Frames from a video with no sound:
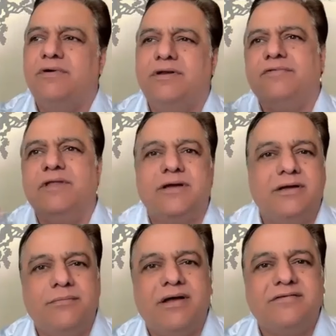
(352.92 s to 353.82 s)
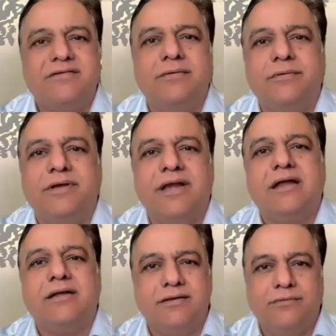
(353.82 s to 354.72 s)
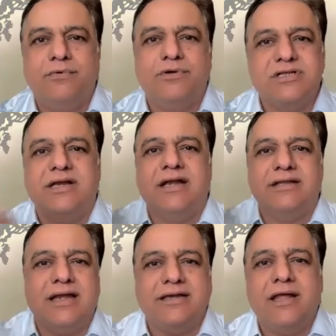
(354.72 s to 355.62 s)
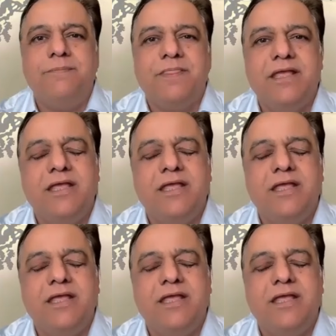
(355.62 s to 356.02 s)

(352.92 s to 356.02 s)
one of the master Greg was there at that time.